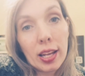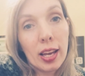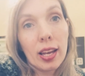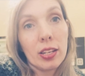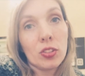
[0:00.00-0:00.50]

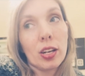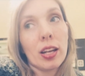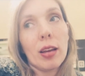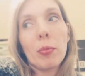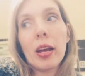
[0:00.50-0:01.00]
again and try to
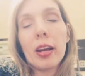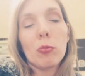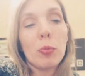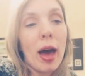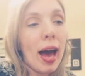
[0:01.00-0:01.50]
get my
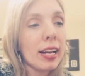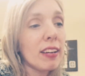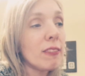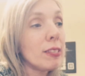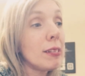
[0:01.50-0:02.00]
hair
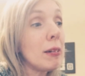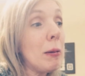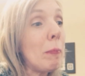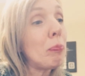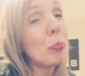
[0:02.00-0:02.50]
back.
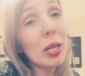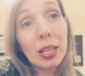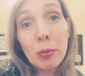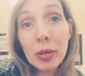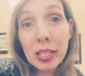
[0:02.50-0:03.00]
But
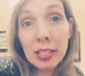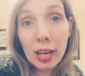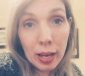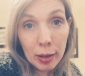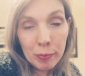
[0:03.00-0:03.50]
in the
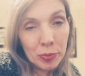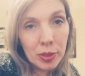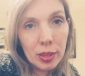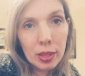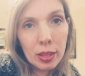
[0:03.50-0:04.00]

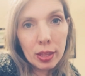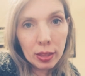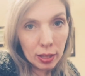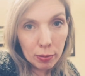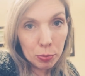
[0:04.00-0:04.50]
meantime,
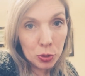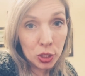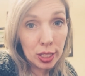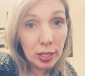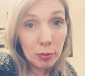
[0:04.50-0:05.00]
the
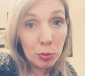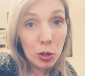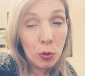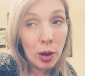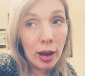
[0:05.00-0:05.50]
Brazilian
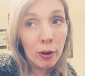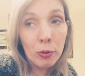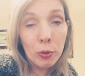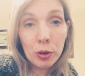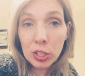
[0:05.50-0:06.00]

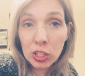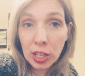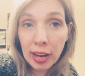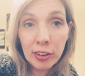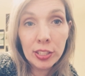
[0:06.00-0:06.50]
blowout or
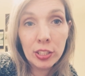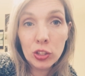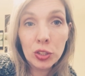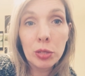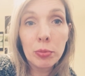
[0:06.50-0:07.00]

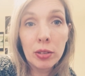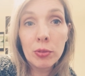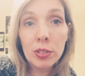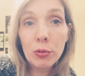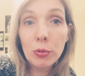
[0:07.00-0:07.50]
keratin treatment
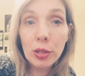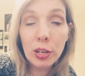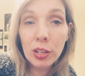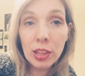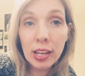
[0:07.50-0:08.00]
was a really
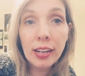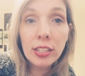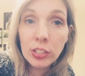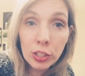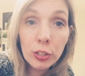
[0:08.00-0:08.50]
good thing
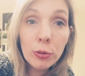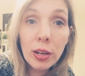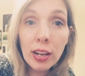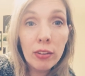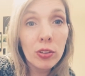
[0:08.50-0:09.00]
to do,
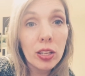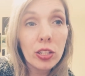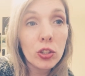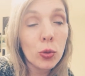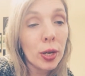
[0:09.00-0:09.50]
and I really
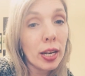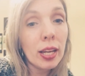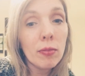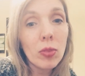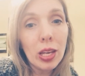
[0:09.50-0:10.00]
enjoyed
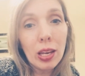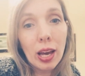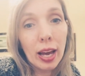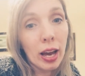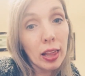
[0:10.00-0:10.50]
it.
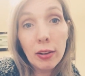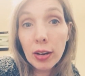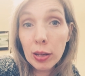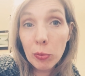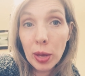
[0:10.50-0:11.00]
I highly
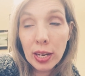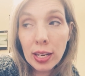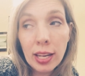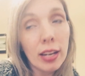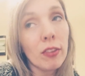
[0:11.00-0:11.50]

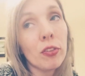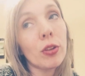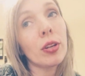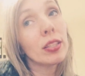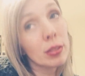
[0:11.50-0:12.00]
recommend it. If
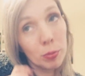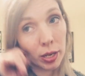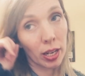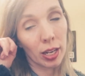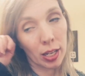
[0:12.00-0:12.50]
you need
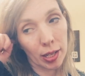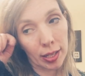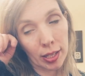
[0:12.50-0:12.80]
somebody